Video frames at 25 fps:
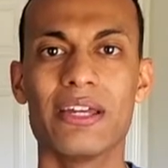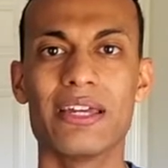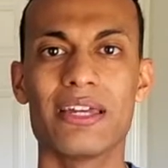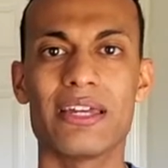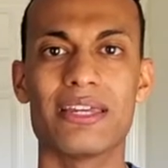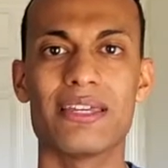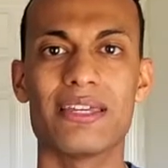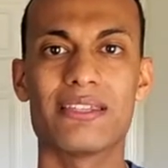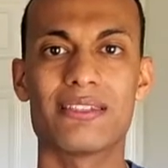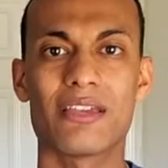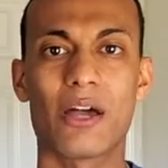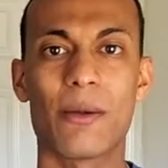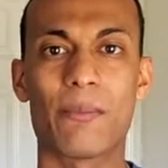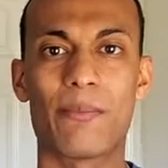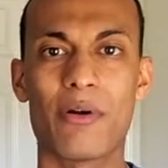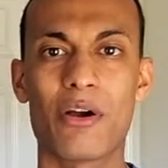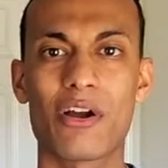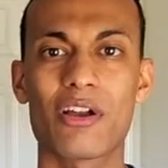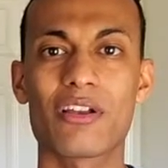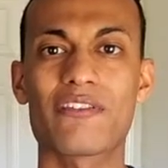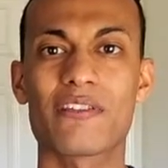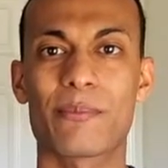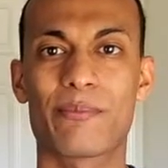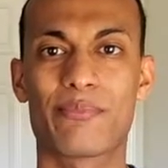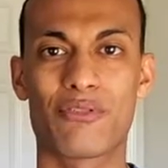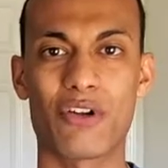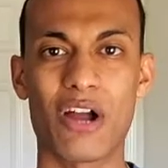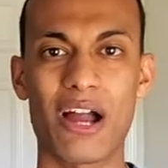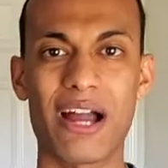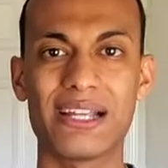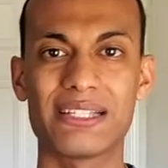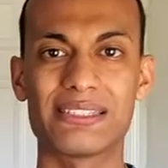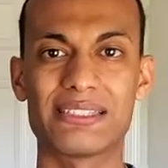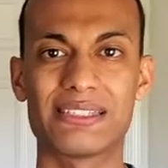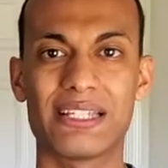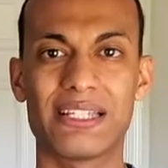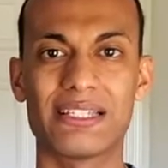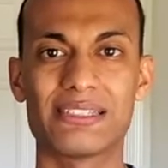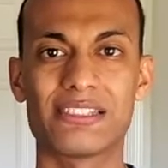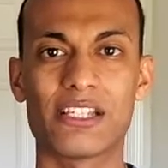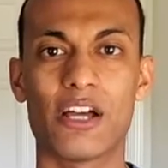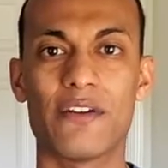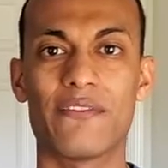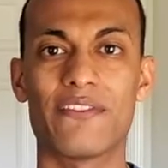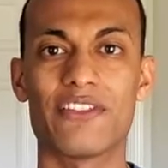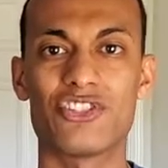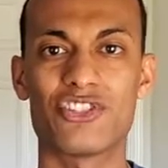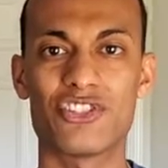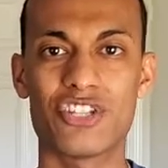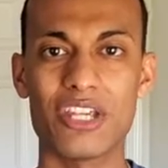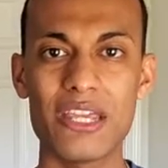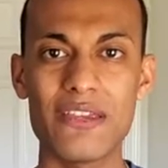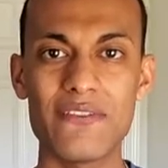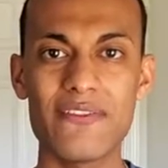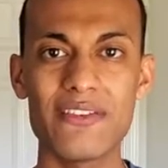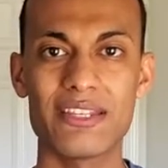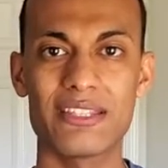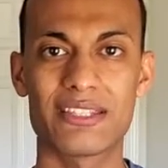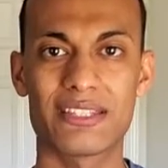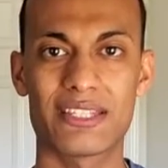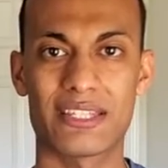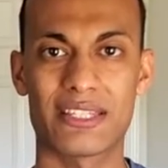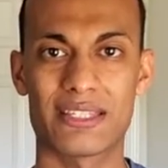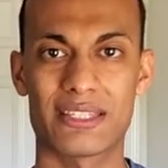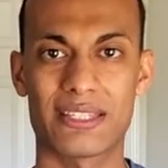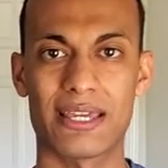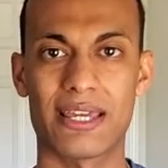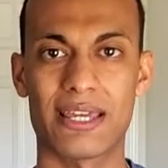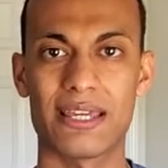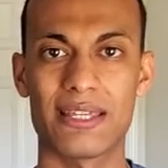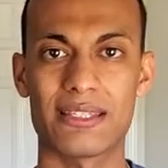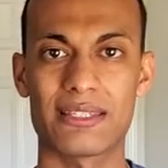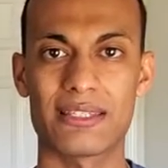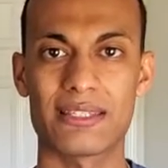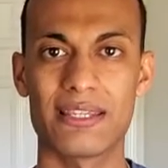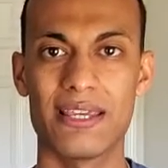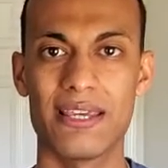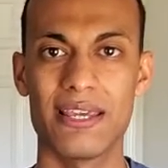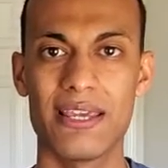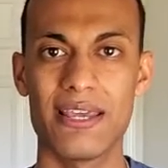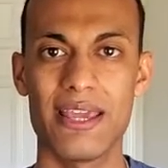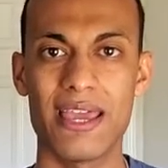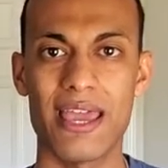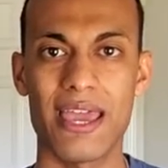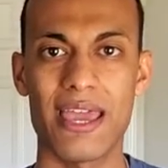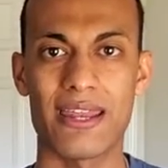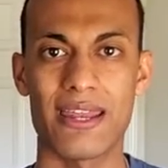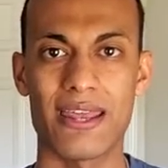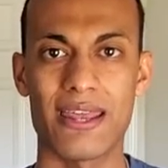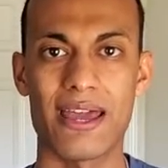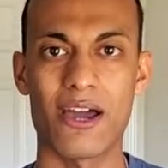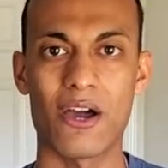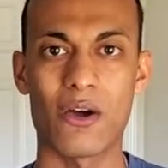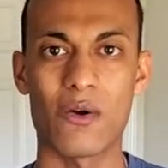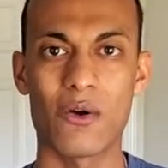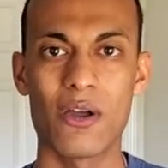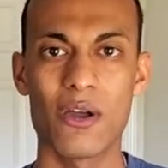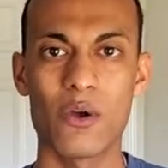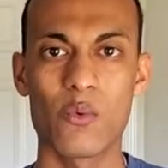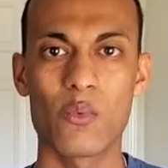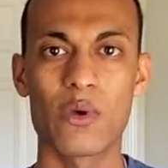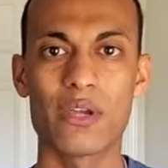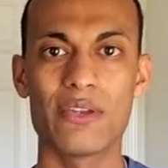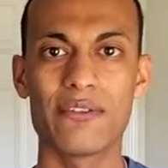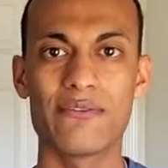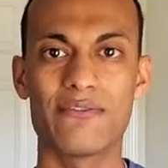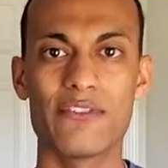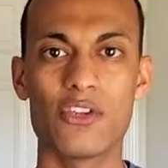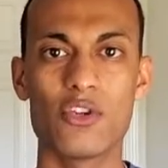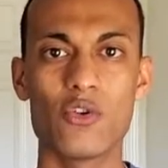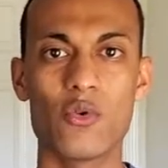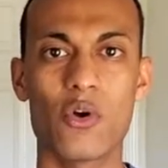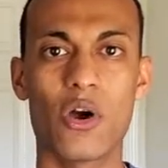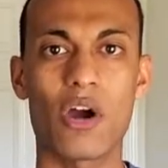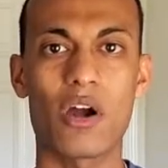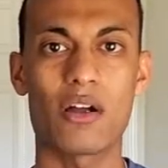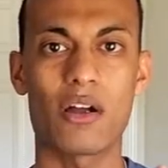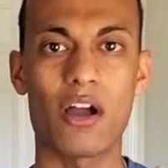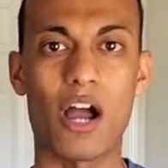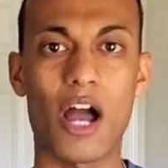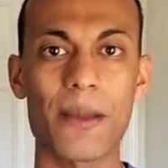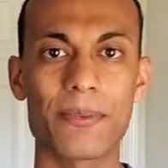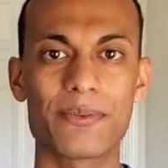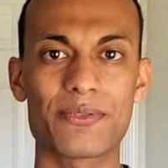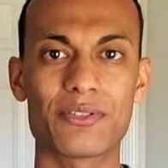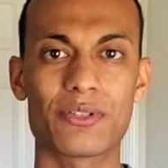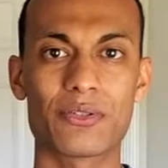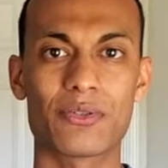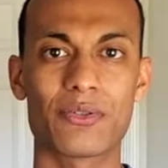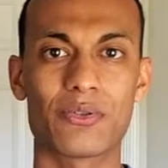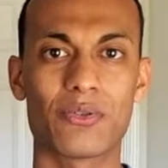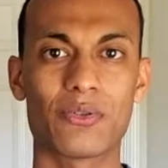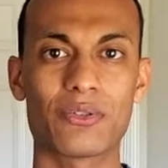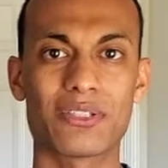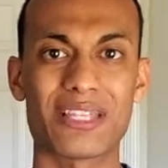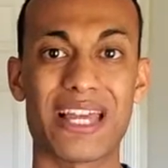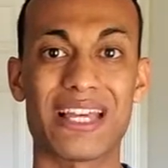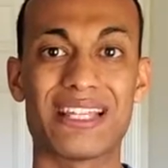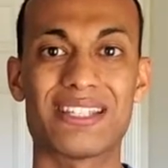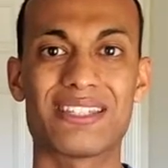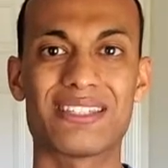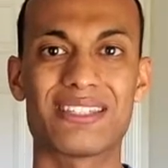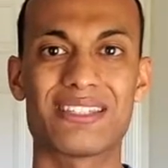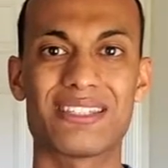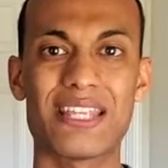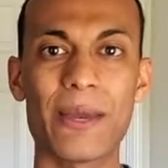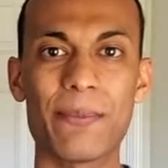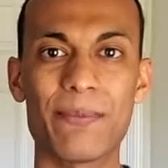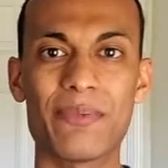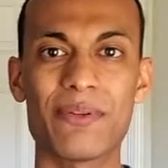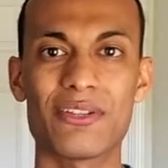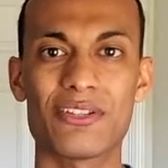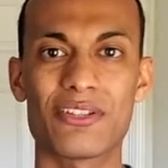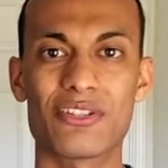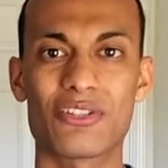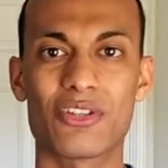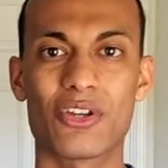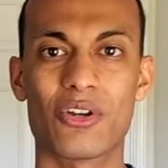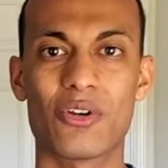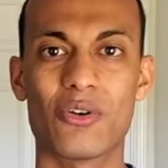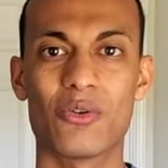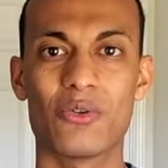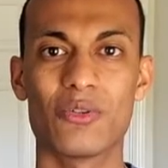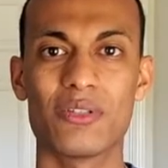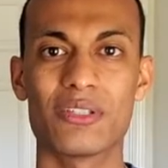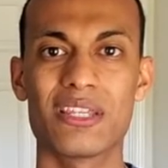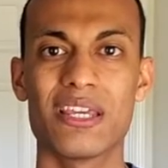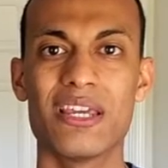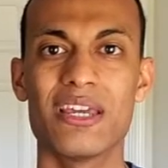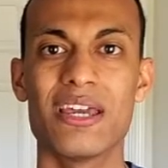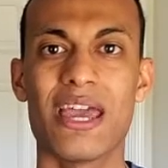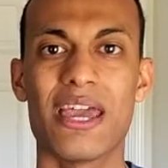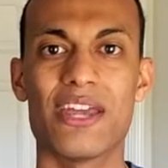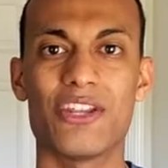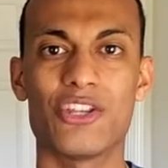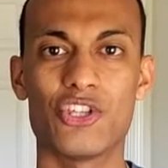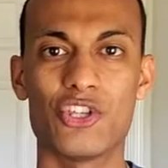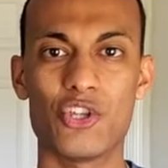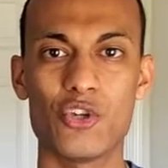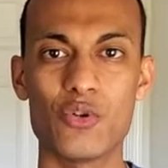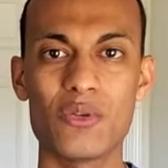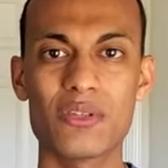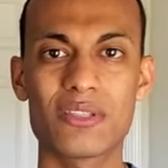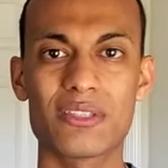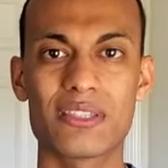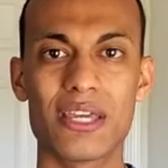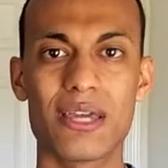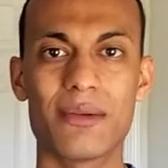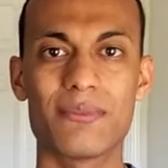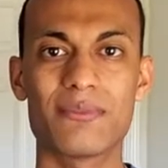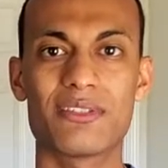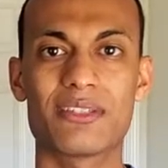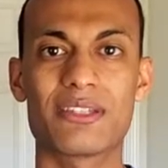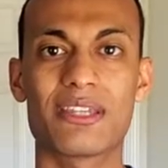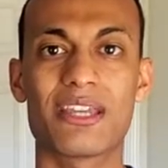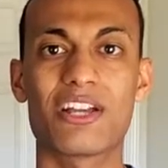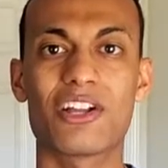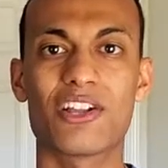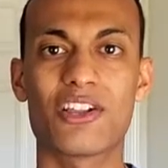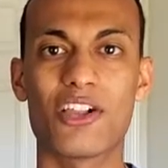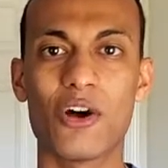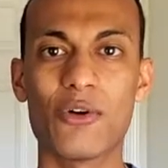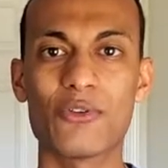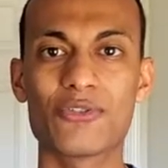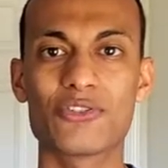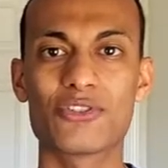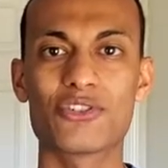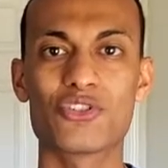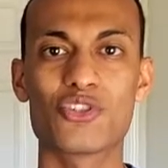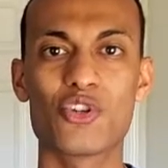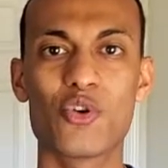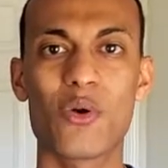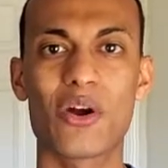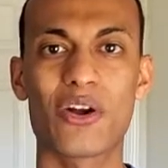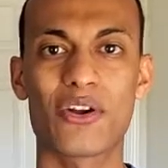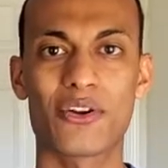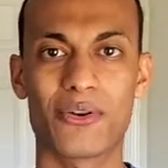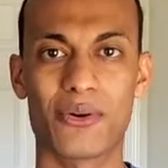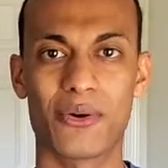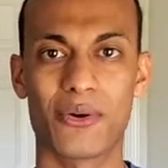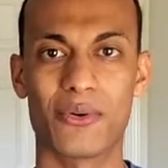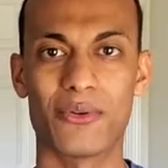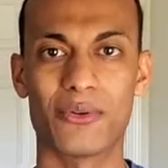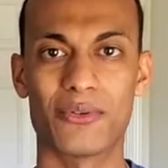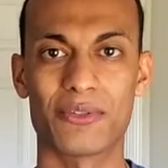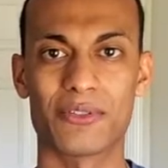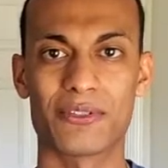is a part of the process of achieving success and how we view our obstacles as stepping stones and use them to get closer to our goals.